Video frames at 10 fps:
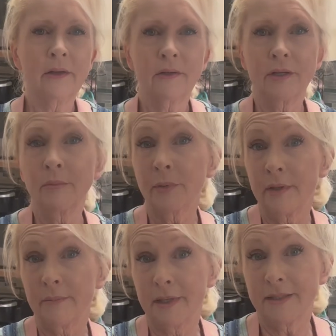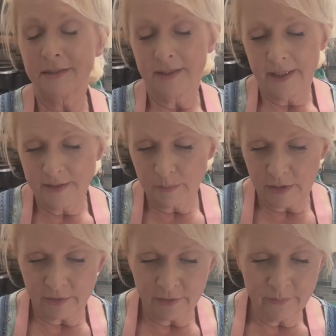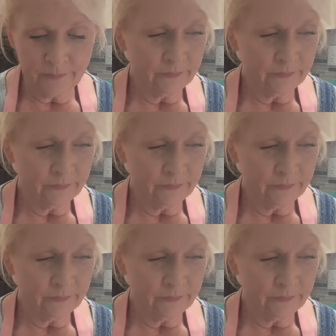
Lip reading: Number 1, it makes it taste better.